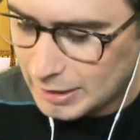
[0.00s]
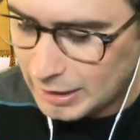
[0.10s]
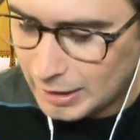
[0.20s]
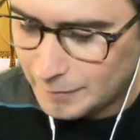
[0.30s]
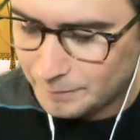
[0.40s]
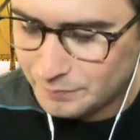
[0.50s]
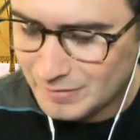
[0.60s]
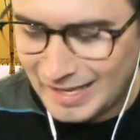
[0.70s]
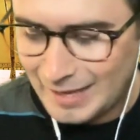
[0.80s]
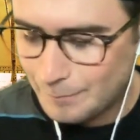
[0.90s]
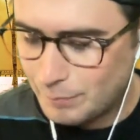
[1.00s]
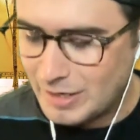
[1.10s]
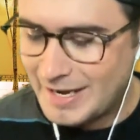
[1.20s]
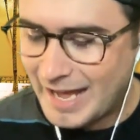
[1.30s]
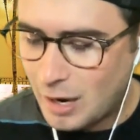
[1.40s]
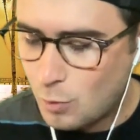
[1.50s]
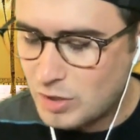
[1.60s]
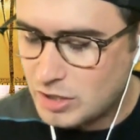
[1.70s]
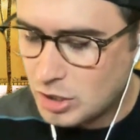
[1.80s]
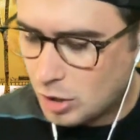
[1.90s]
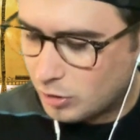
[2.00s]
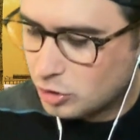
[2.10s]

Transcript: Um, but now we know.